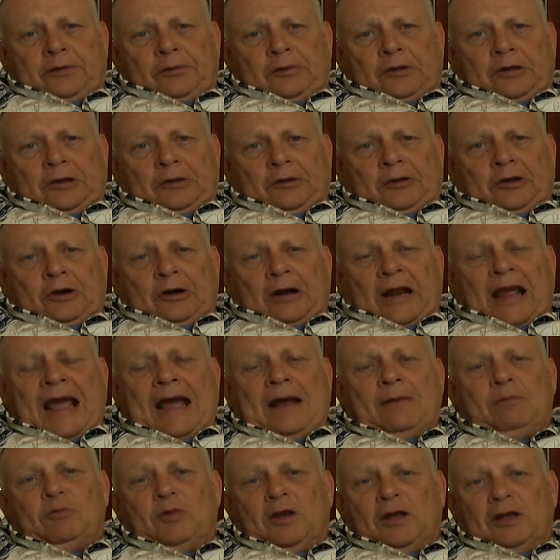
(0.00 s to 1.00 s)
th there
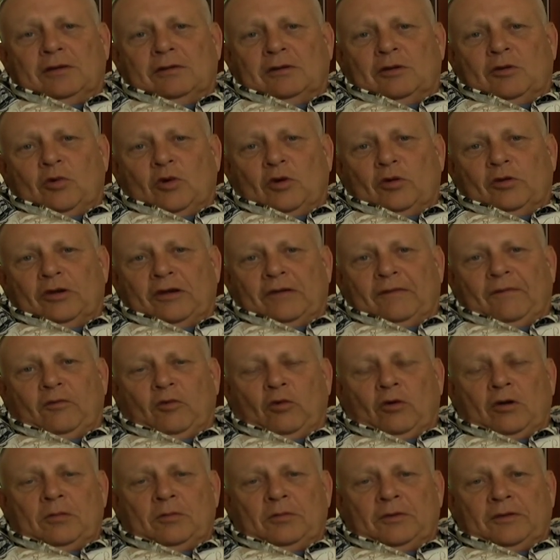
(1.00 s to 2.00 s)
had been, quote, a
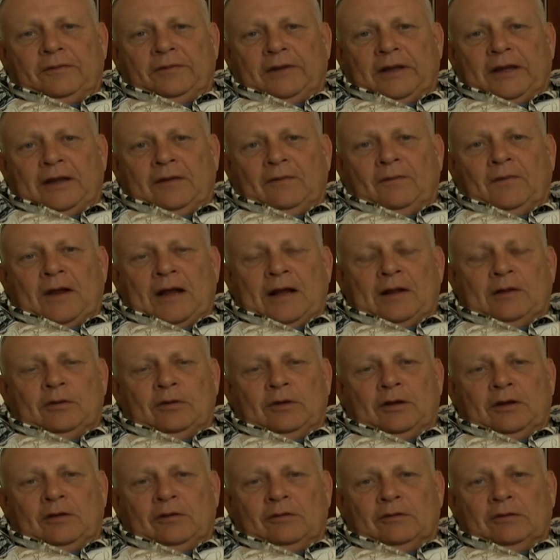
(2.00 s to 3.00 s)
form of land
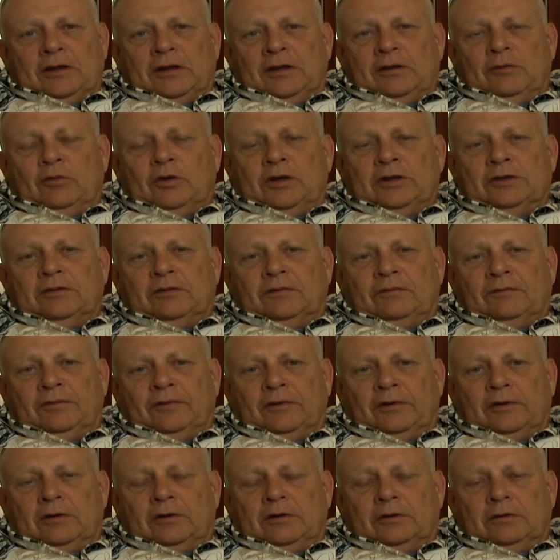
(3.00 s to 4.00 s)
fallowing, only it wasn't
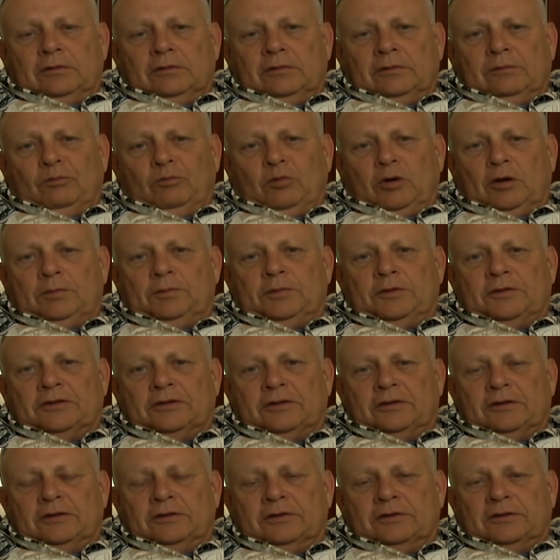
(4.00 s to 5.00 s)
for
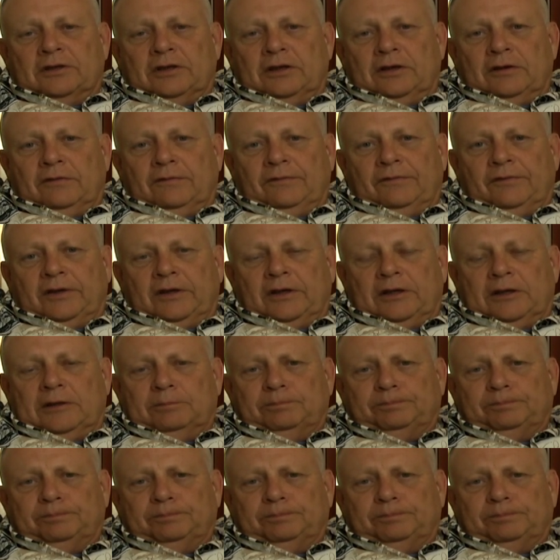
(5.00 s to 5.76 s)
purposes of uh,